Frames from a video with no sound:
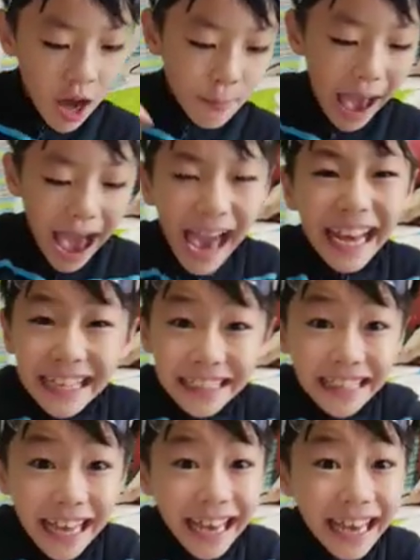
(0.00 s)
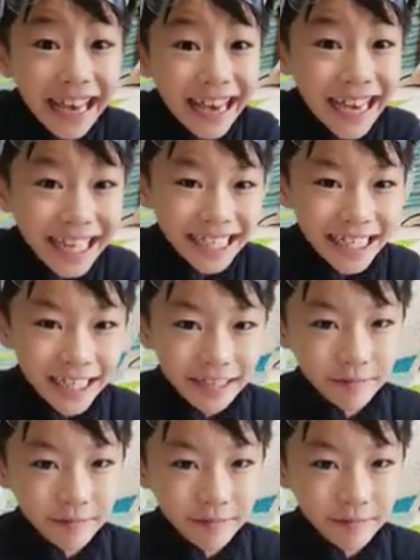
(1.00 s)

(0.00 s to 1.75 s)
paint it.